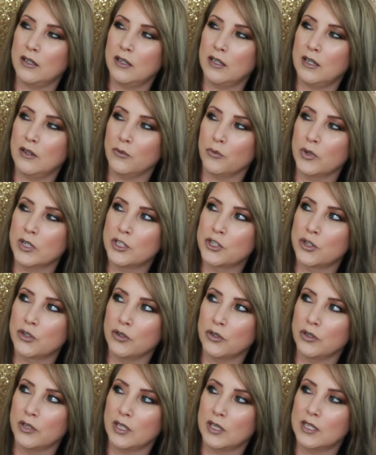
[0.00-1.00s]
the
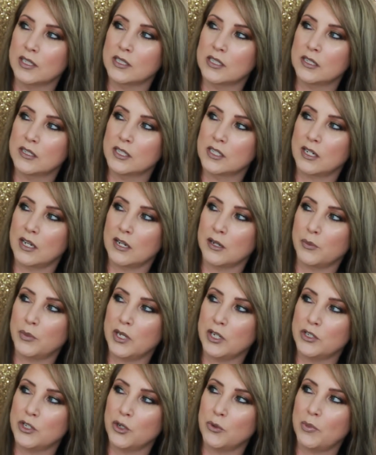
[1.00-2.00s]
original that this is gonna
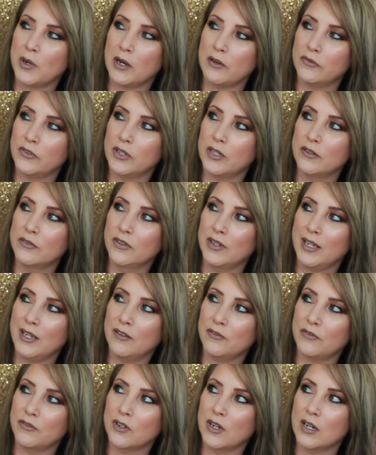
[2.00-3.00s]
be a dupe off of
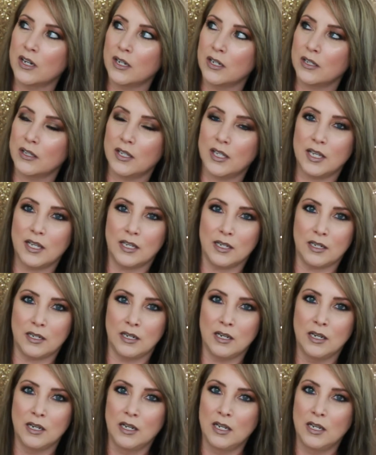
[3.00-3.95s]
if not then